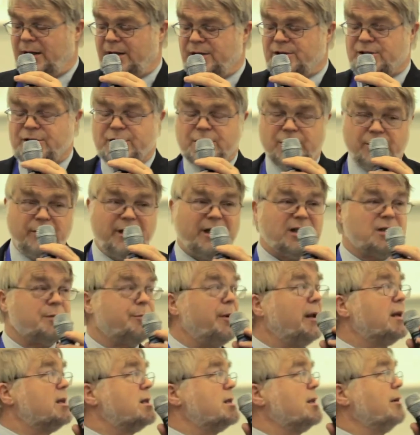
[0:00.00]
is too
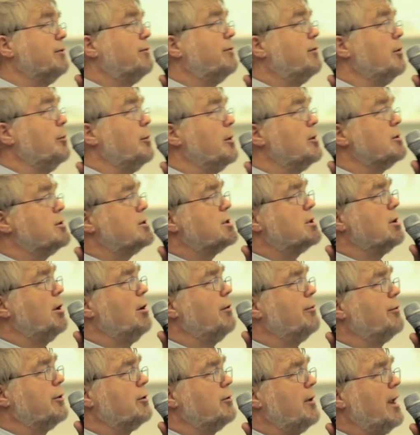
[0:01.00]
expensive for most
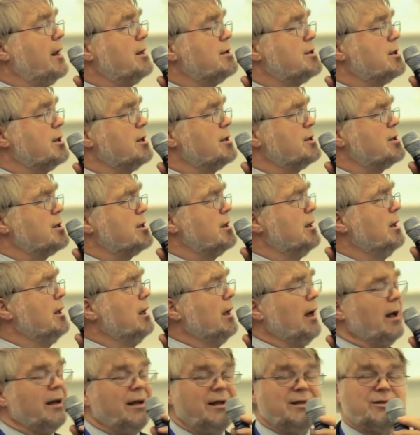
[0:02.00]
of the renters.
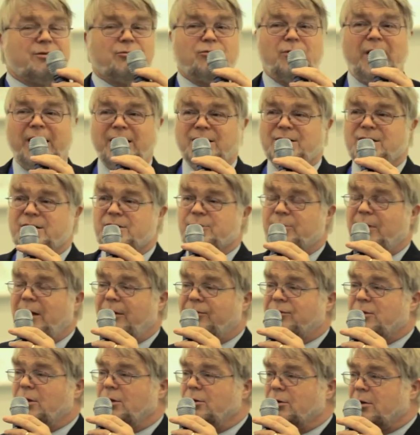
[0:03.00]
And it's renters we
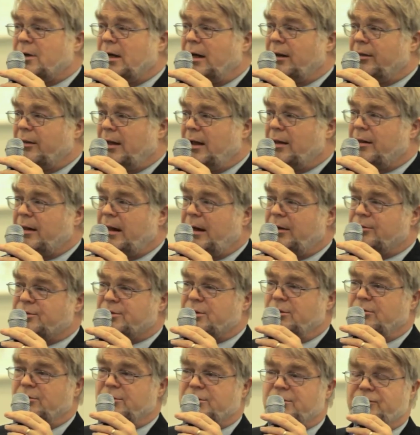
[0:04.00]
have to look at. They're the
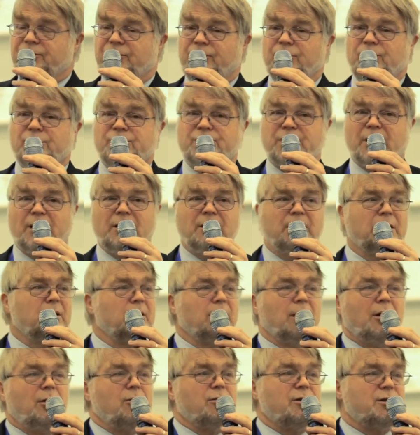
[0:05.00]
house owners of the future.
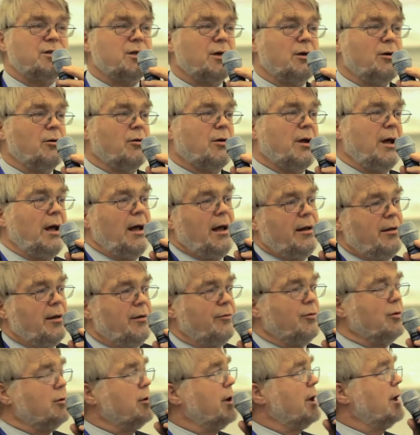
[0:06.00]
Owners are okay,
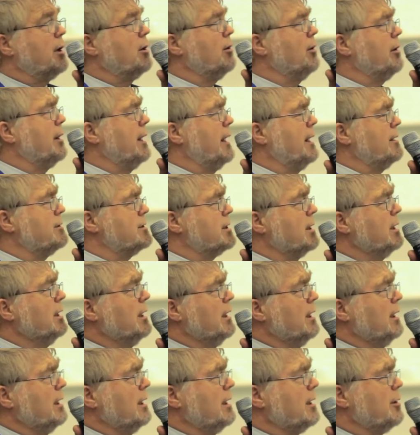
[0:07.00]
they've already got their housing.
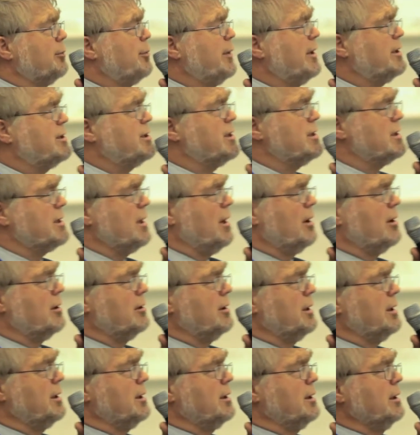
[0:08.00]
The pictures
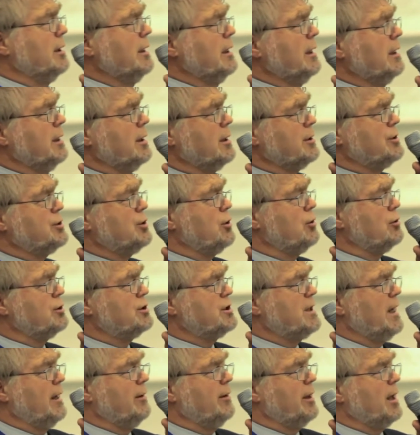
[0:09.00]
are
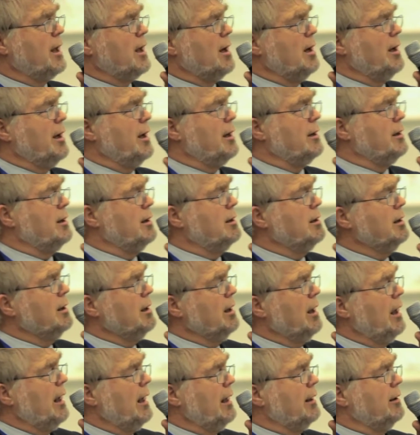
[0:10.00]
Georgetown in Guyana
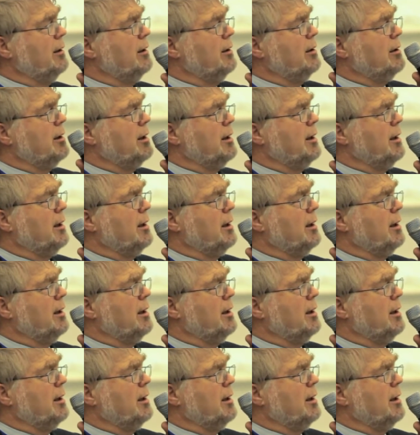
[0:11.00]
and